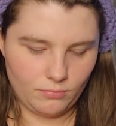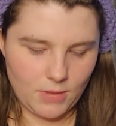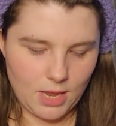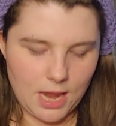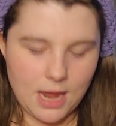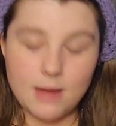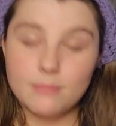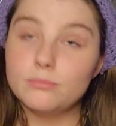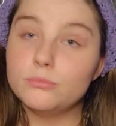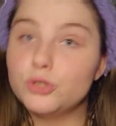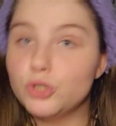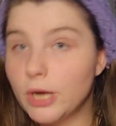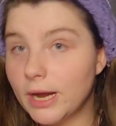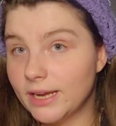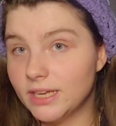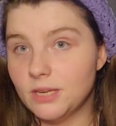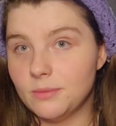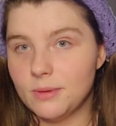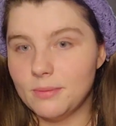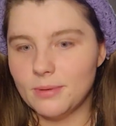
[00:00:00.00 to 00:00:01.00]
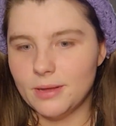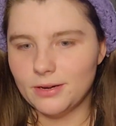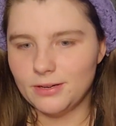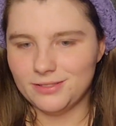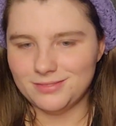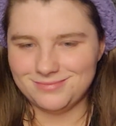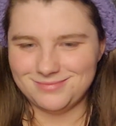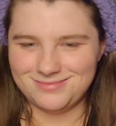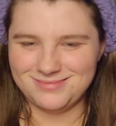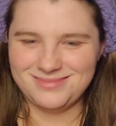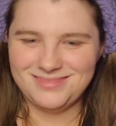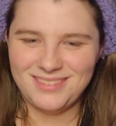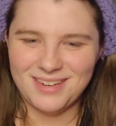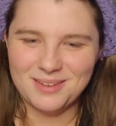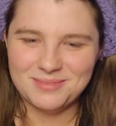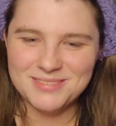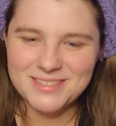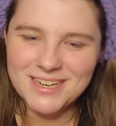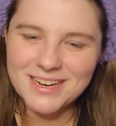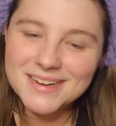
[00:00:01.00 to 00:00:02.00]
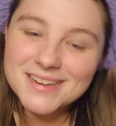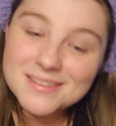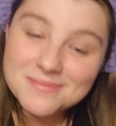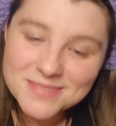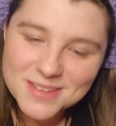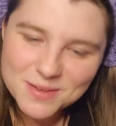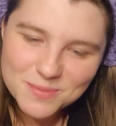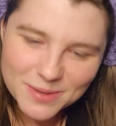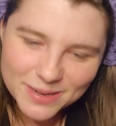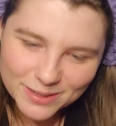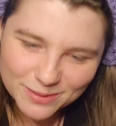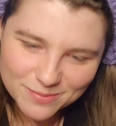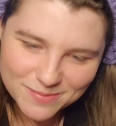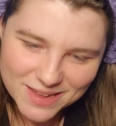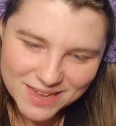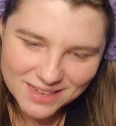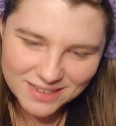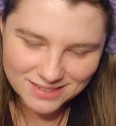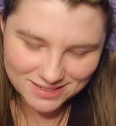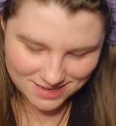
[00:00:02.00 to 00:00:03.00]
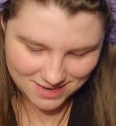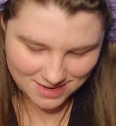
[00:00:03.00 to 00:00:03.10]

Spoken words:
I'm trying to be better. I'm trying to be a better me.